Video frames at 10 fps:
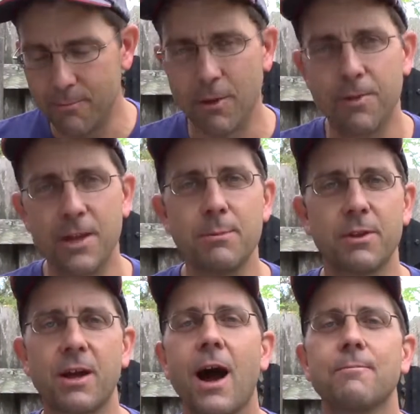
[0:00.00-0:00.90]
the theme of
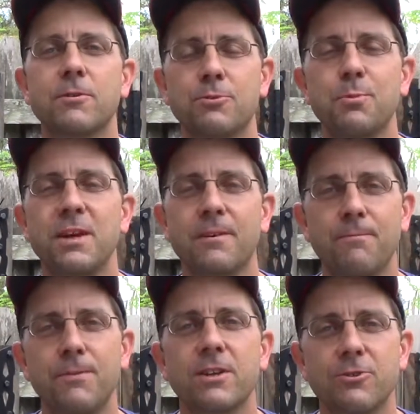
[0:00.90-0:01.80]
the conference being
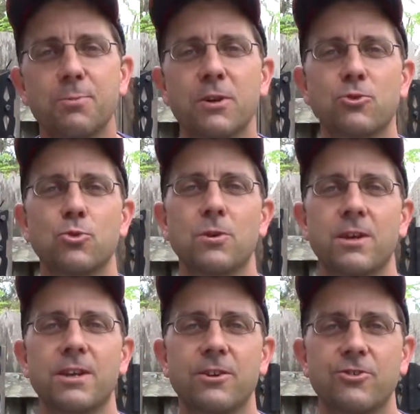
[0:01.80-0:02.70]
fit spiritual
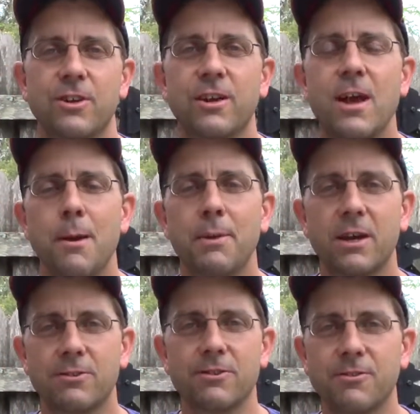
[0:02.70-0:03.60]
condition,
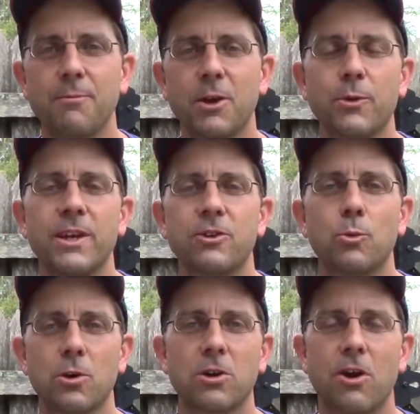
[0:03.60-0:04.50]
because it's something we need to
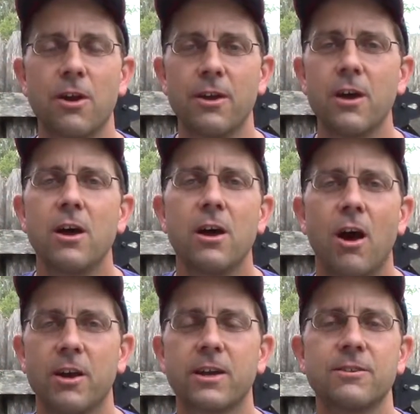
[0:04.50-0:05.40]
work on
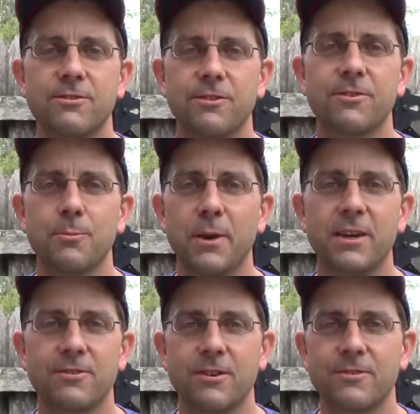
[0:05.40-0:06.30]
a consistent
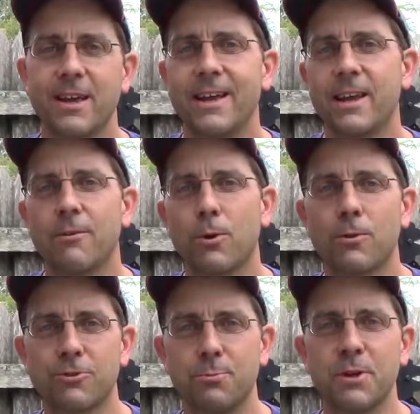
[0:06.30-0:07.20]
basis. Now, of
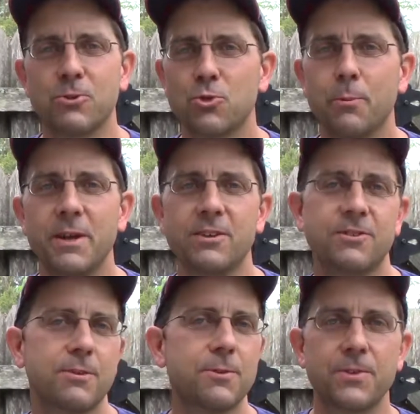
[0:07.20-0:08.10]
course, spiritual means
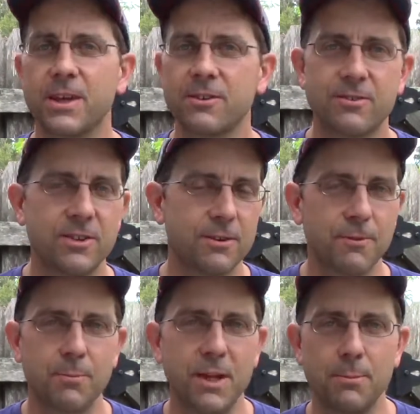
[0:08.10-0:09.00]
different things to
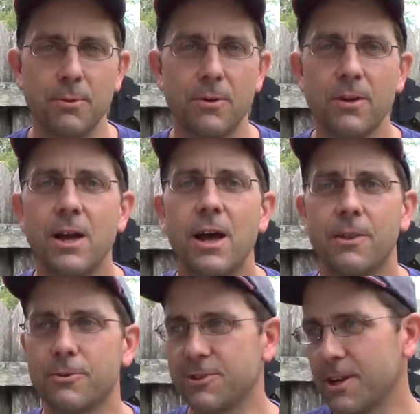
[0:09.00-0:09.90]
different people.
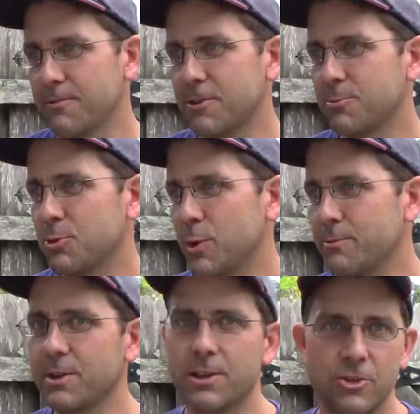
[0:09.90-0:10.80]
There's a difference between
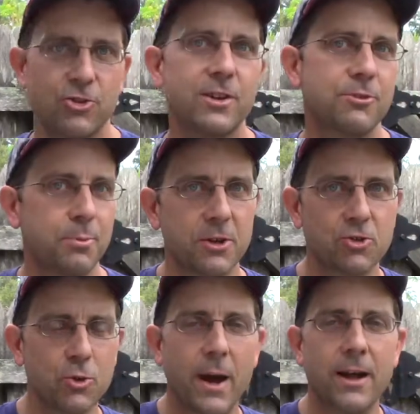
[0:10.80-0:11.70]
religion and
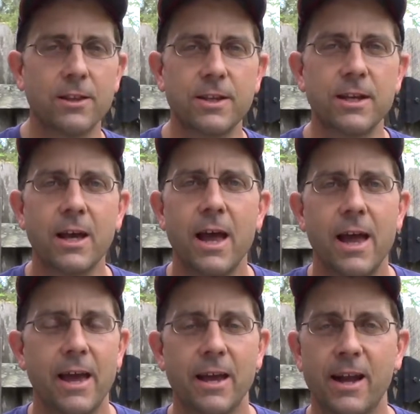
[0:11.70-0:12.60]

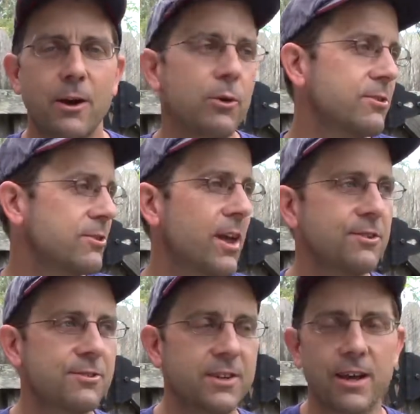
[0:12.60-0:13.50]
spirituality, and I don't want to
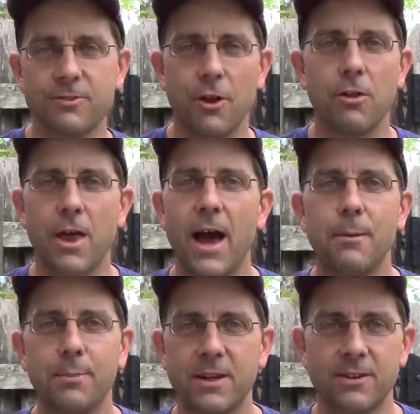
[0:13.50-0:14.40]
slice and dice all
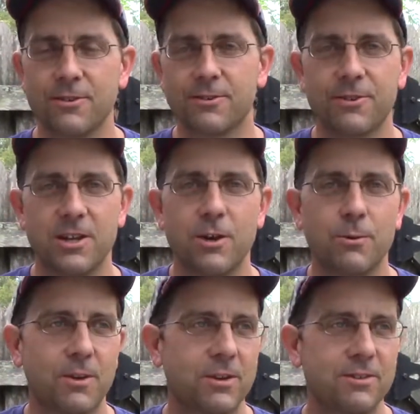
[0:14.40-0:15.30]
that, because
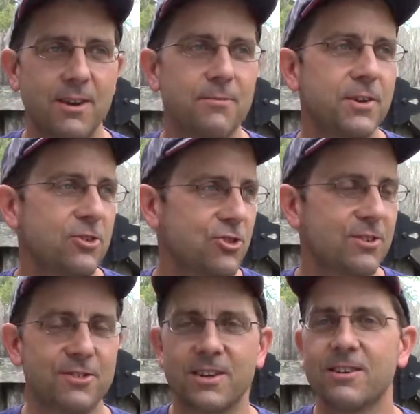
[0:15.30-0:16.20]

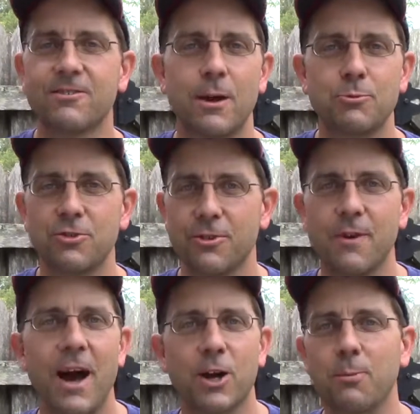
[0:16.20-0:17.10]
definitions and conceptions of
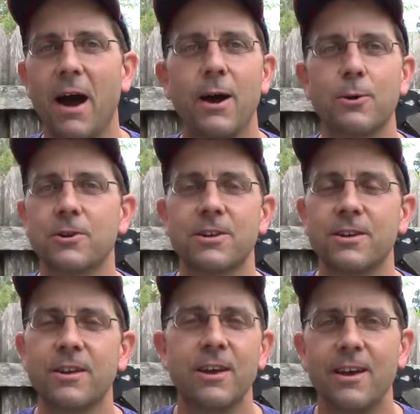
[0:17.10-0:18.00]
higher power
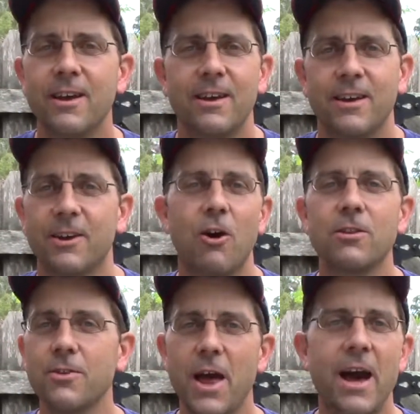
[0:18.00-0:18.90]
and
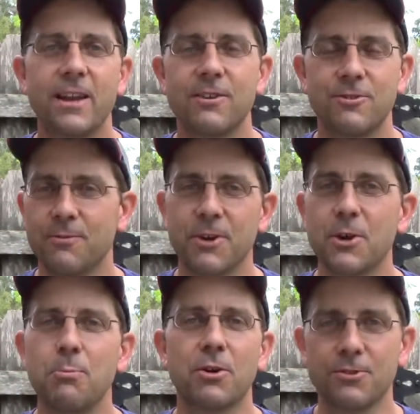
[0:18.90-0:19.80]
all of that is a
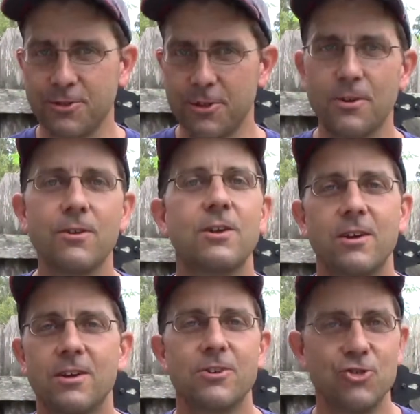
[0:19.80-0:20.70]
very personal
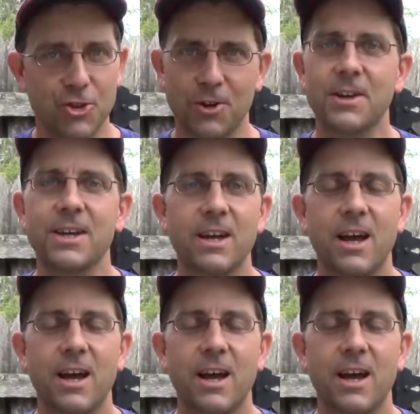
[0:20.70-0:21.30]
journey